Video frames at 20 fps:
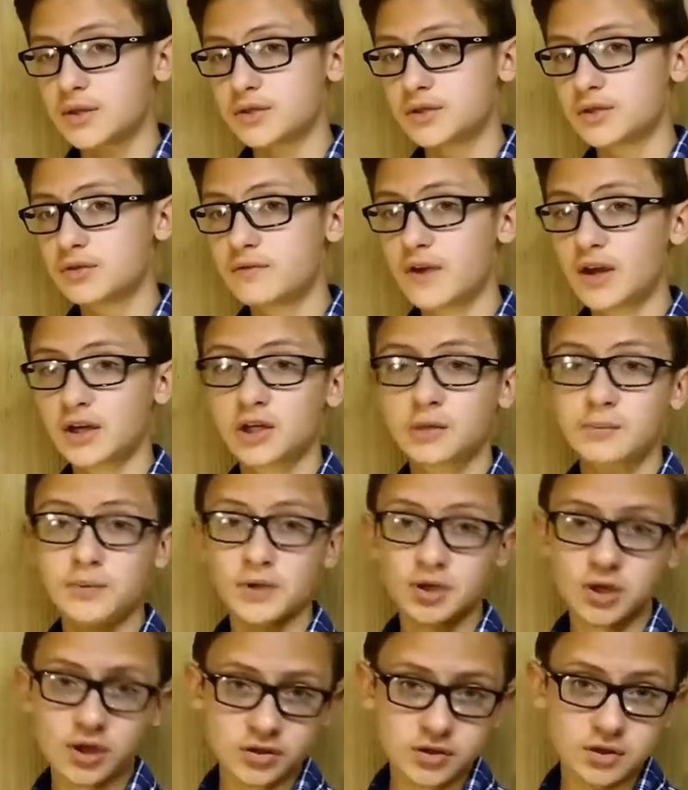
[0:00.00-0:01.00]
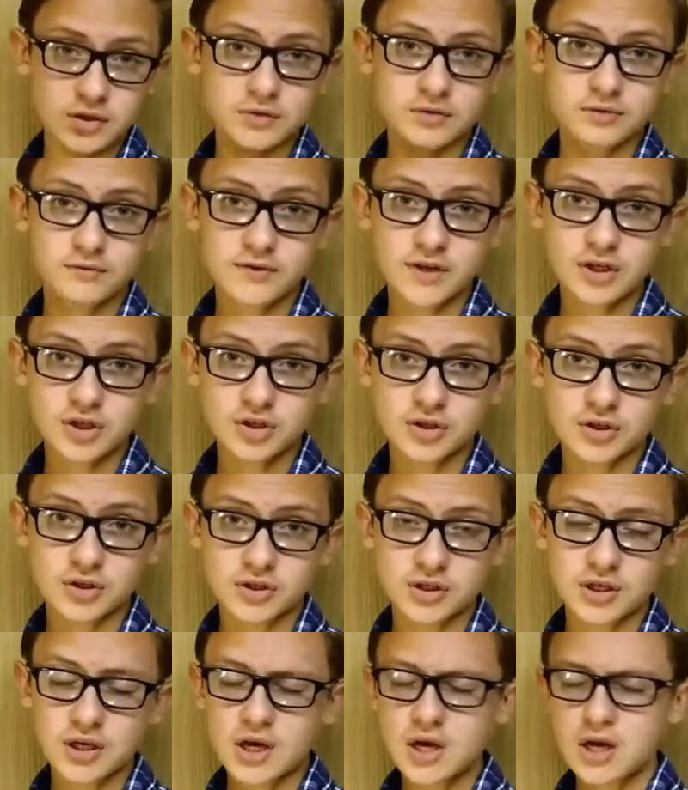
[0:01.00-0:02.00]
This new record, because of those
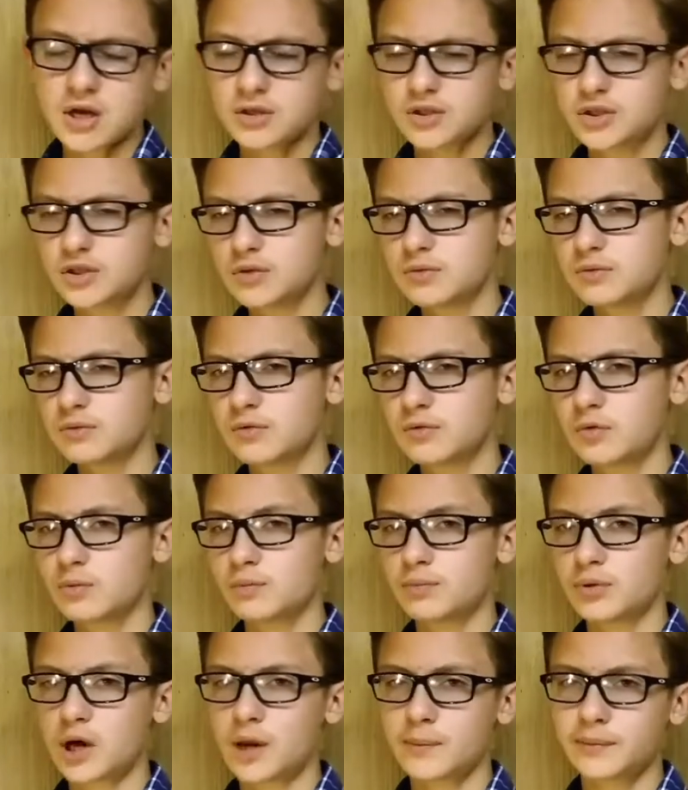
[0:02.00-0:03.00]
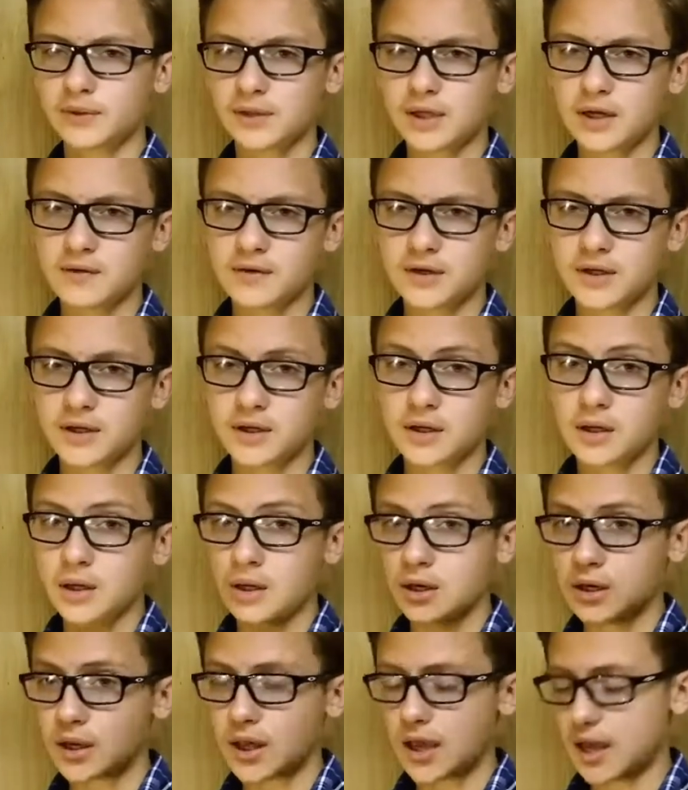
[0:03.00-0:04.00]
features, soon grew in popularity,
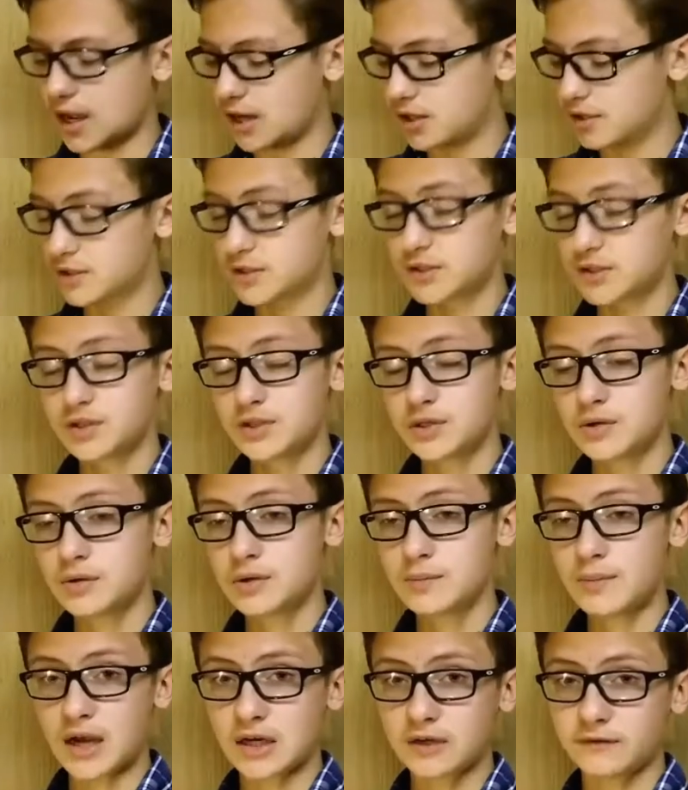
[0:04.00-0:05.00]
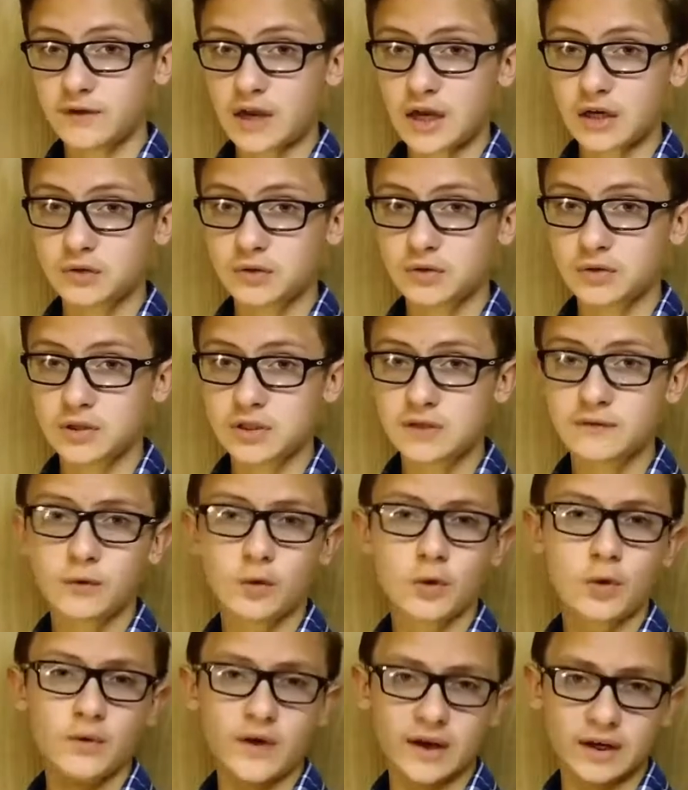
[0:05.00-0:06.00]
and soon manufacturers
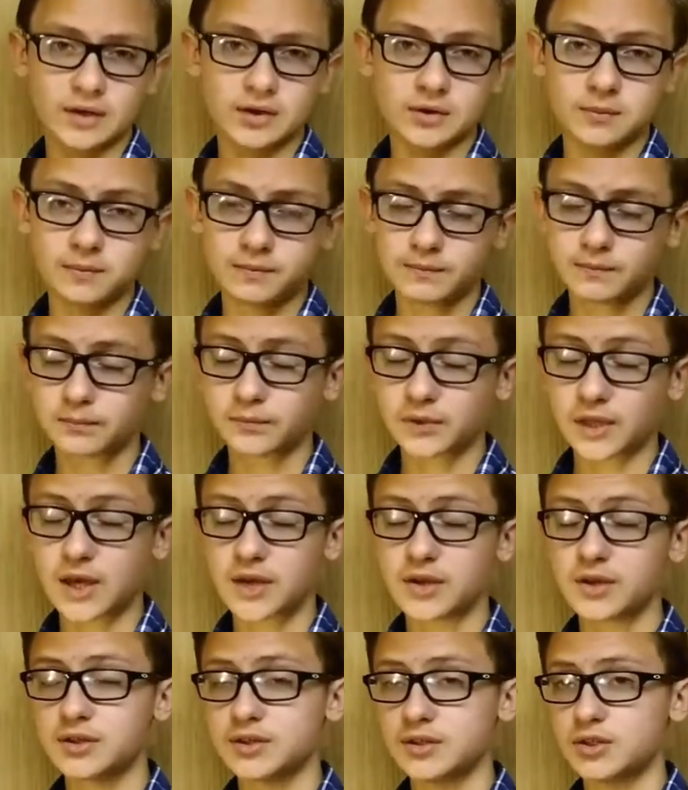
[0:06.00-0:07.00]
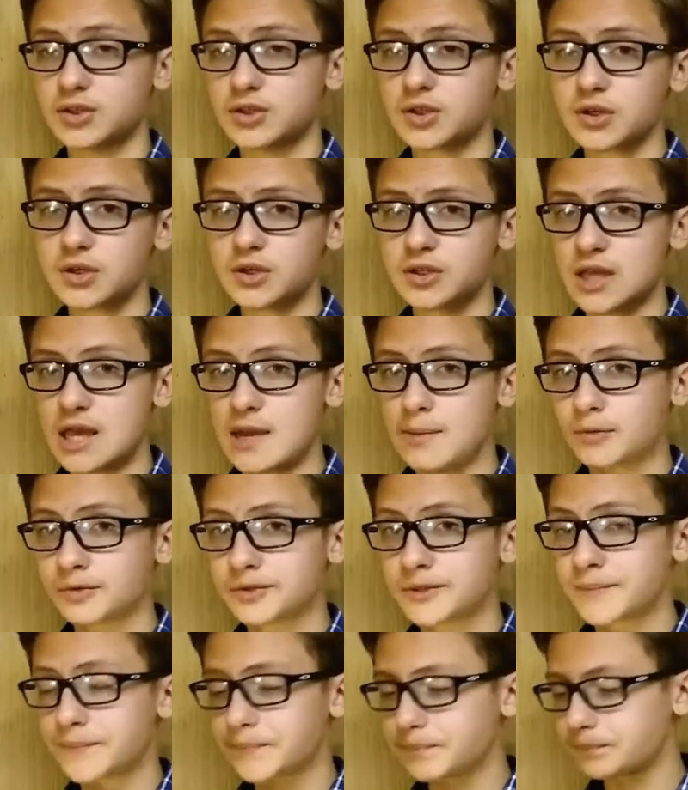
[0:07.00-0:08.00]
for record players and
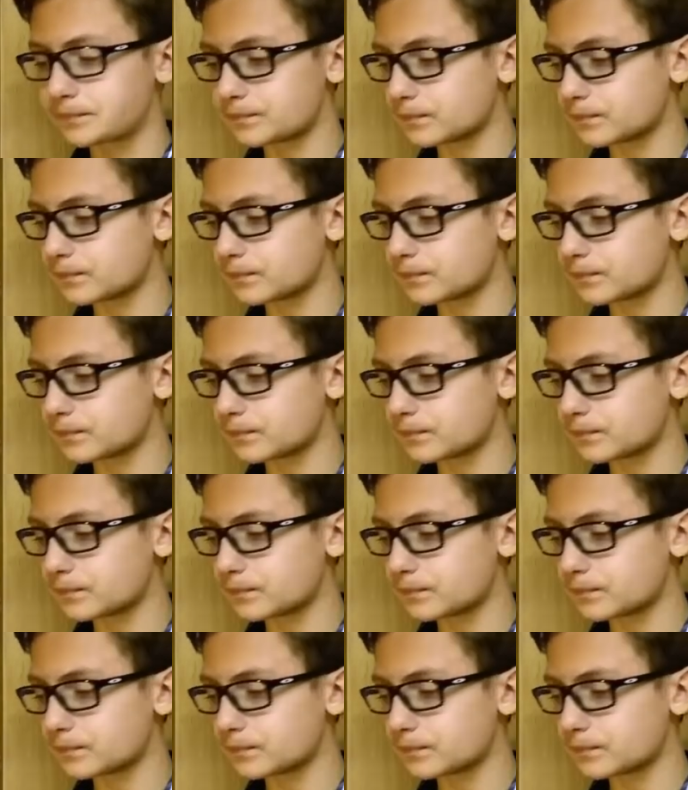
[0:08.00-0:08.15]
turntables